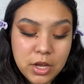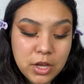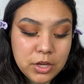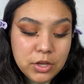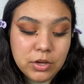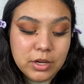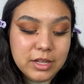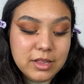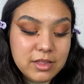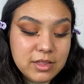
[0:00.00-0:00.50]
your
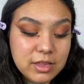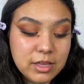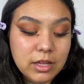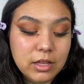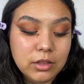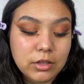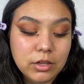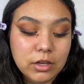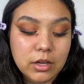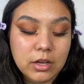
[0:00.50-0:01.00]

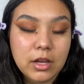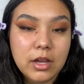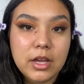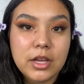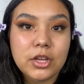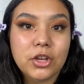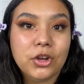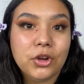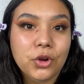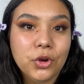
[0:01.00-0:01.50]
concealer,
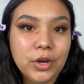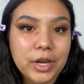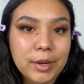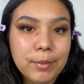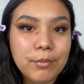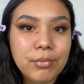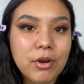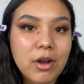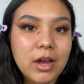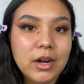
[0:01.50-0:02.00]
your cream
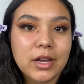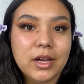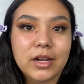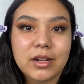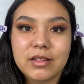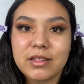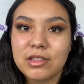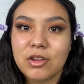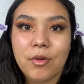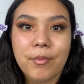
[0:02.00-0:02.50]

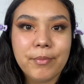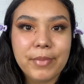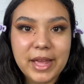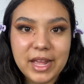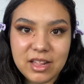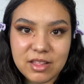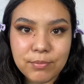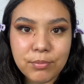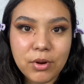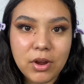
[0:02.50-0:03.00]
products, your
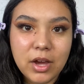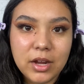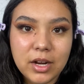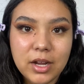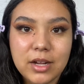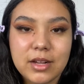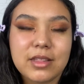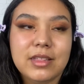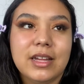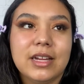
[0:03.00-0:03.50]
base
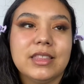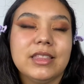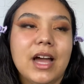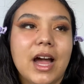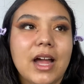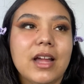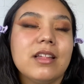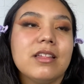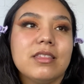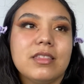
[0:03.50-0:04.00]
products. Like,
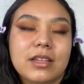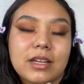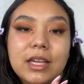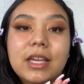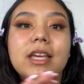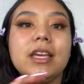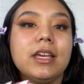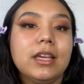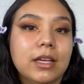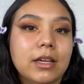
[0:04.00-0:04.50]
that is the
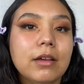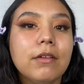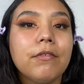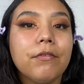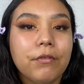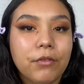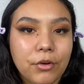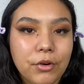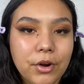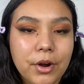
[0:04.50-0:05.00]
key
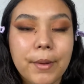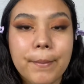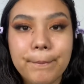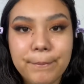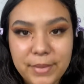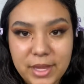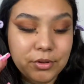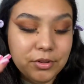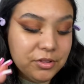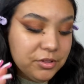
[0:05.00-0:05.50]
for
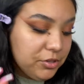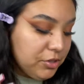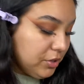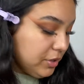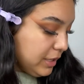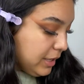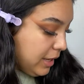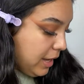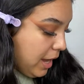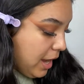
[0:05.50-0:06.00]
me.
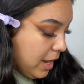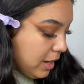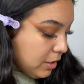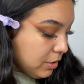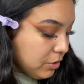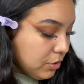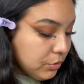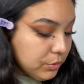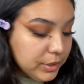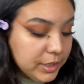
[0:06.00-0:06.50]
Personally, can't
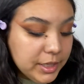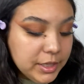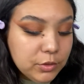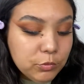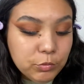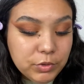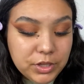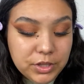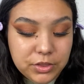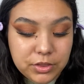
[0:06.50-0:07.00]
go in
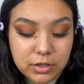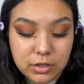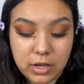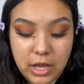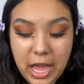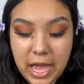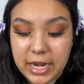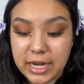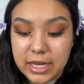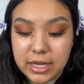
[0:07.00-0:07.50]
with
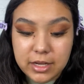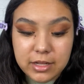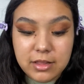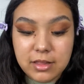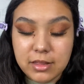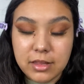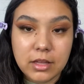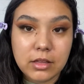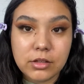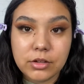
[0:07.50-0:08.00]
any
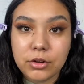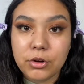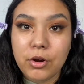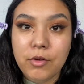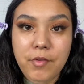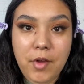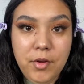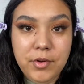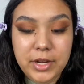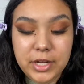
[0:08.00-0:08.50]
concealer or
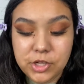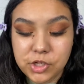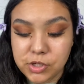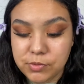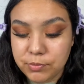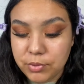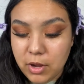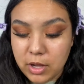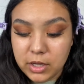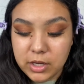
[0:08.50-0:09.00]
foundation
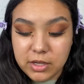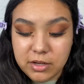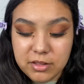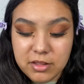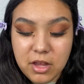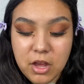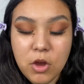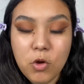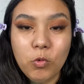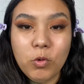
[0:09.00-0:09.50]
products
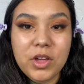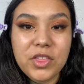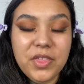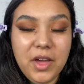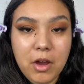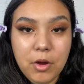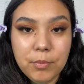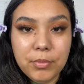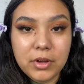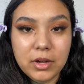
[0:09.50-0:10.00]

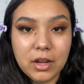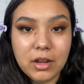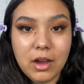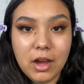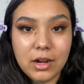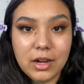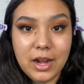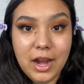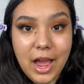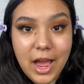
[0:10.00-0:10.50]
without putting
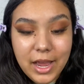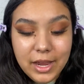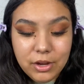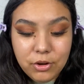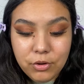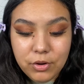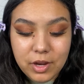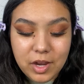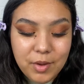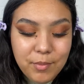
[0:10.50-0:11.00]
on an eye
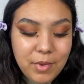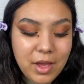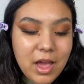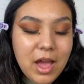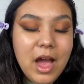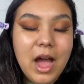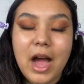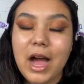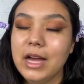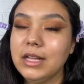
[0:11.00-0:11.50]
cream.
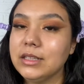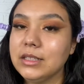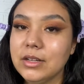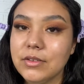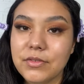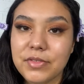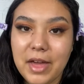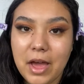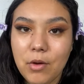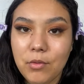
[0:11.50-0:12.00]
I
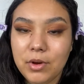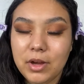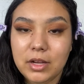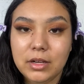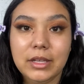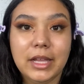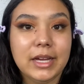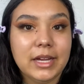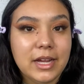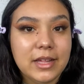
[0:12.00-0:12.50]
love that one.
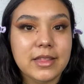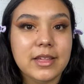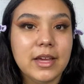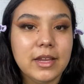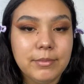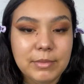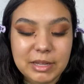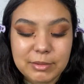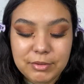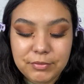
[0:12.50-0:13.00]
Like I said,
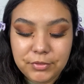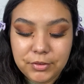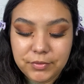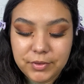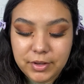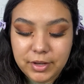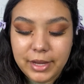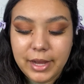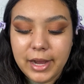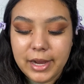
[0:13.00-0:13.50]
it makes me feel
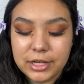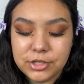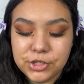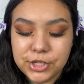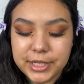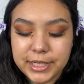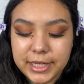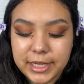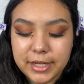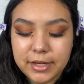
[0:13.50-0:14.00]
very
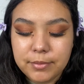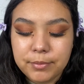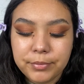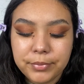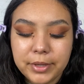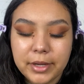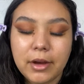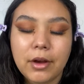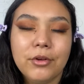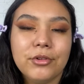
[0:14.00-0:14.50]
hydrated,
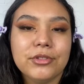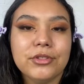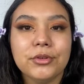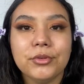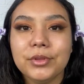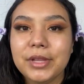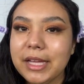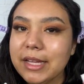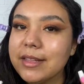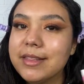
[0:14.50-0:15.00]
but also
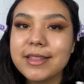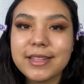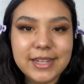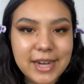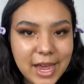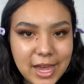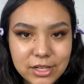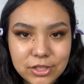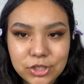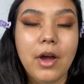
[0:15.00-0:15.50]
like
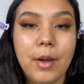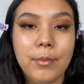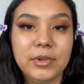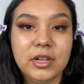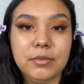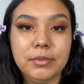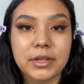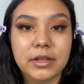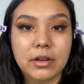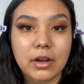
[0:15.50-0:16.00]
snatched. I'm gonna
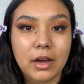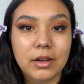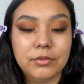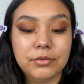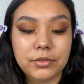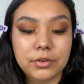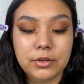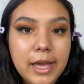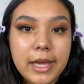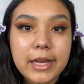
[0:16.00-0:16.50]
be gone
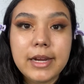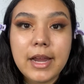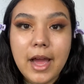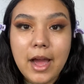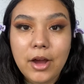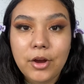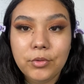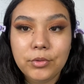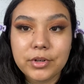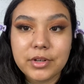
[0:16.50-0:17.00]
for 10
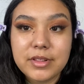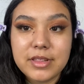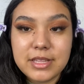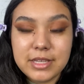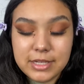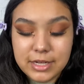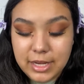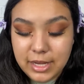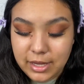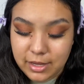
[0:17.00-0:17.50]
hours
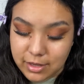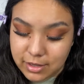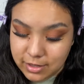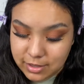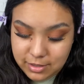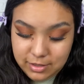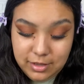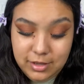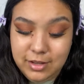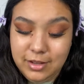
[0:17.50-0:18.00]
today.
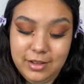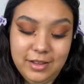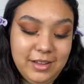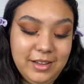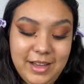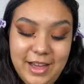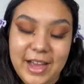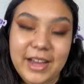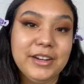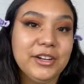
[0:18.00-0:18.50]

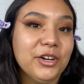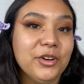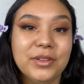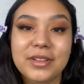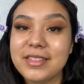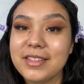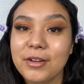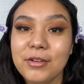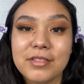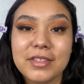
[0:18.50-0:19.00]
I know
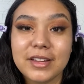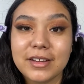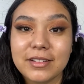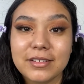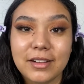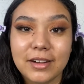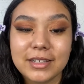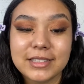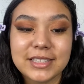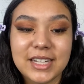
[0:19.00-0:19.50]
it sounds like a
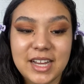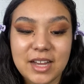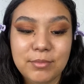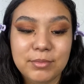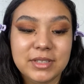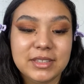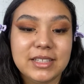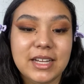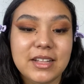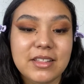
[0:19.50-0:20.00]
long time,
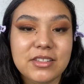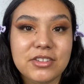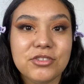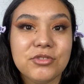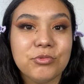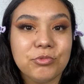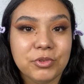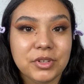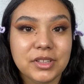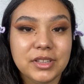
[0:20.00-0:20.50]
but that's
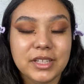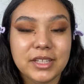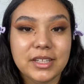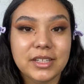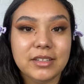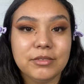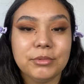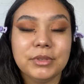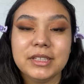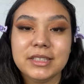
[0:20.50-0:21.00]
just
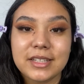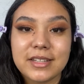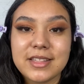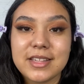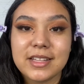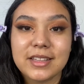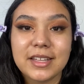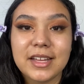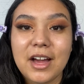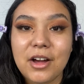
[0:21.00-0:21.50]
really
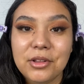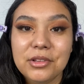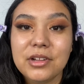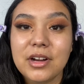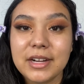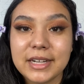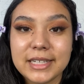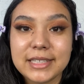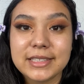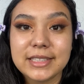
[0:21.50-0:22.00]
realistically how
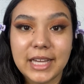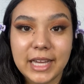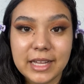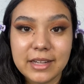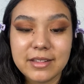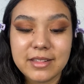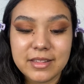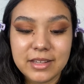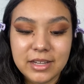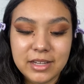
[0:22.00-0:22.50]
long it
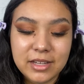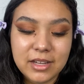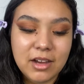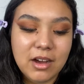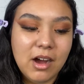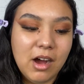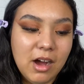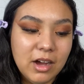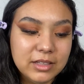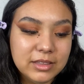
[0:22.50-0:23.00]
takes
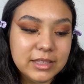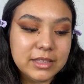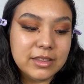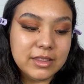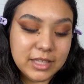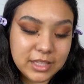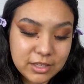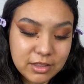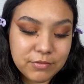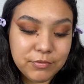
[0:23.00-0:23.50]
on
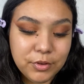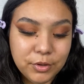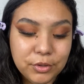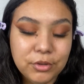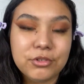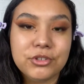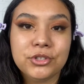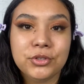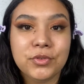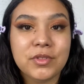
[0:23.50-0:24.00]
these photo
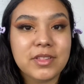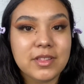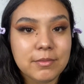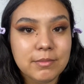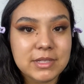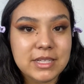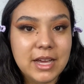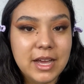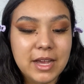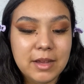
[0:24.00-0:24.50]
shoots
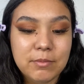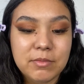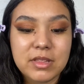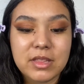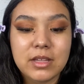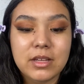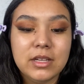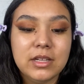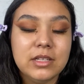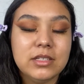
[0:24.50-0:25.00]
sometimes,
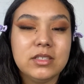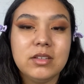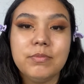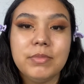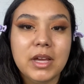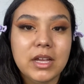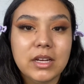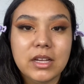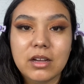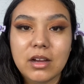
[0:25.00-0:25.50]

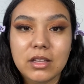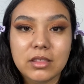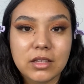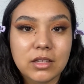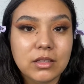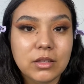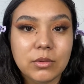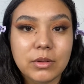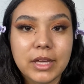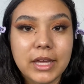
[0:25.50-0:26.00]
depending on the
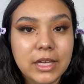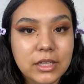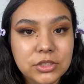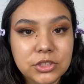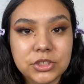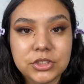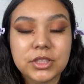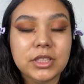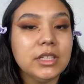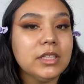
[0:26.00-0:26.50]

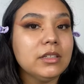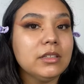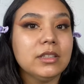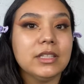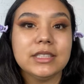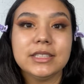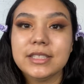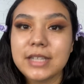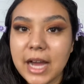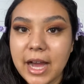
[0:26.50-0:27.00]
location,
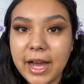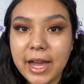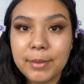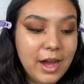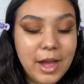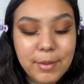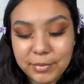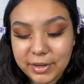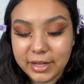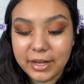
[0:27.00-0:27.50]
the time.
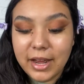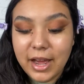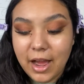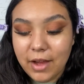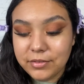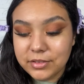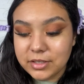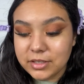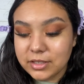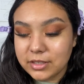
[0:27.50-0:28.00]
I'm gonna
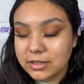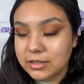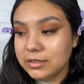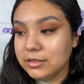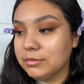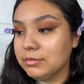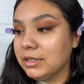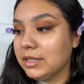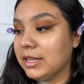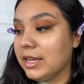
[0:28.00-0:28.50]
have to
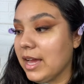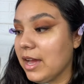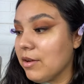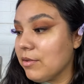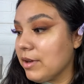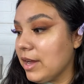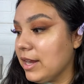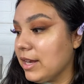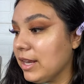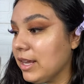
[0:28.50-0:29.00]
get
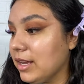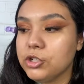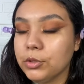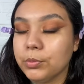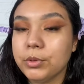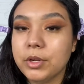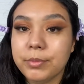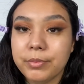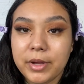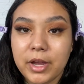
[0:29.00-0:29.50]
ready to
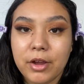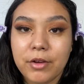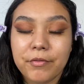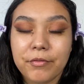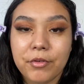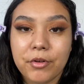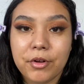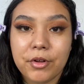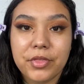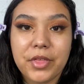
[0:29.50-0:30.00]
prepare
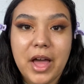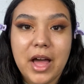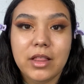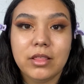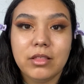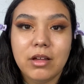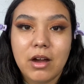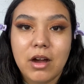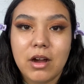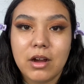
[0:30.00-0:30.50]
for that
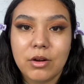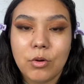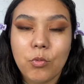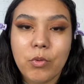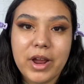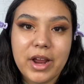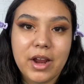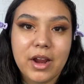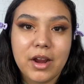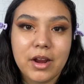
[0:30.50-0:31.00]
long
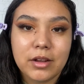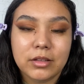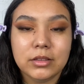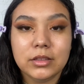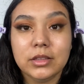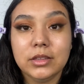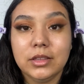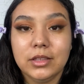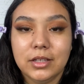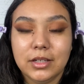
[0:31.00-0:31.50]
wear
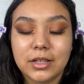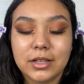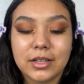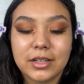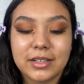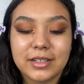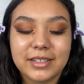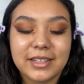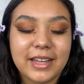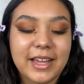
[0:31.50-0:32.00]
look,
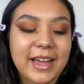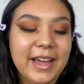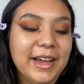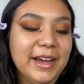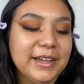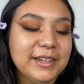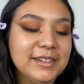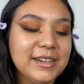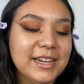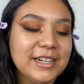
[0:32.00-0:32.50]

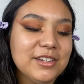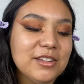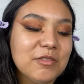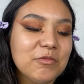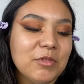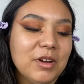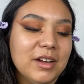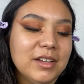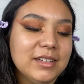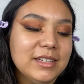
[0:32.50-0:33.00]
and I just
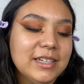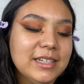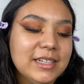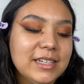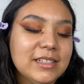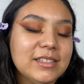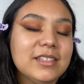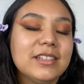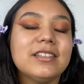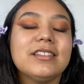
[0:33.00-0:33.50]
want
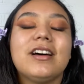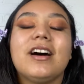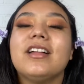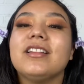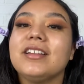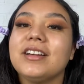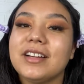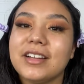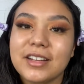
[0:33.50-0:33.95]
to not look